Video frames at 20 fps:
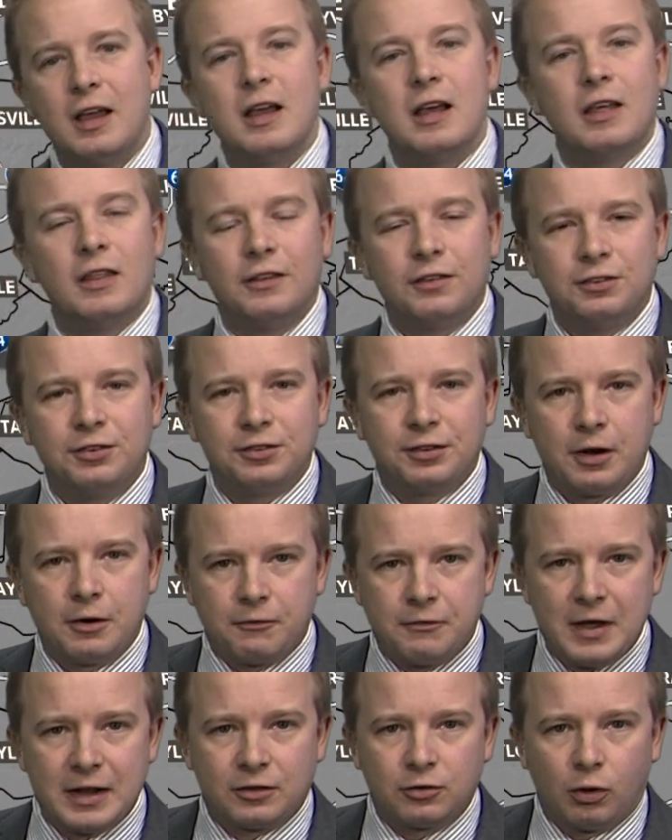This is in
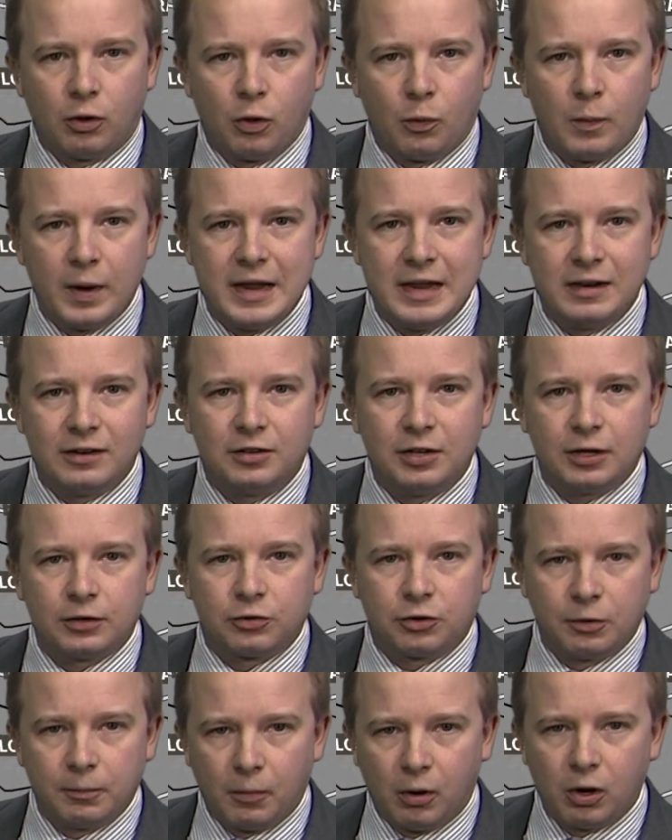effect all the way until
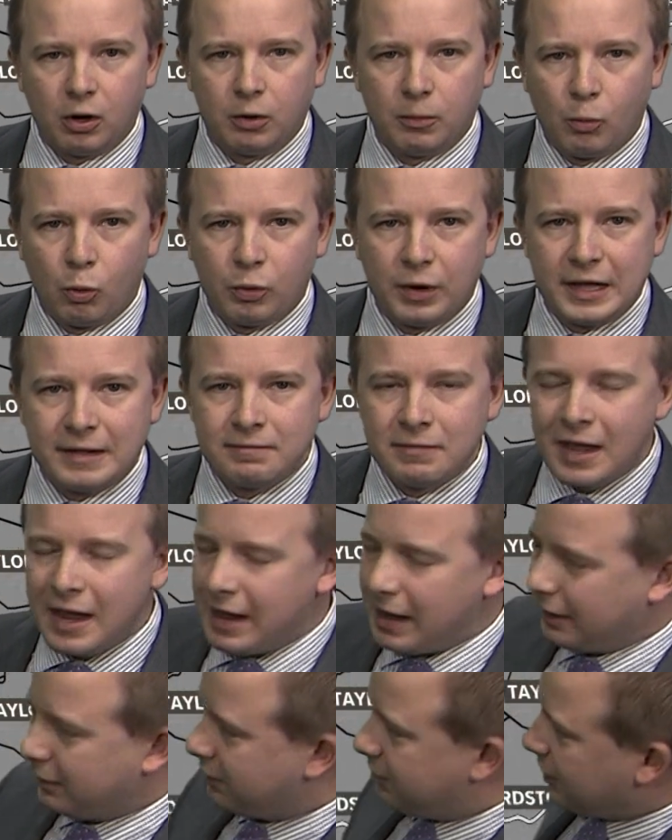tomorrow morning
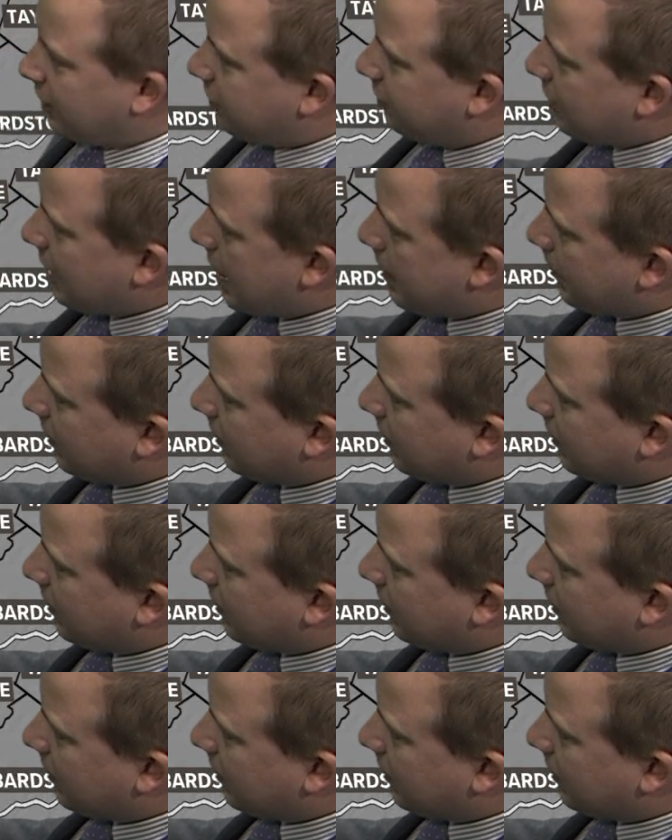at 6 a.m.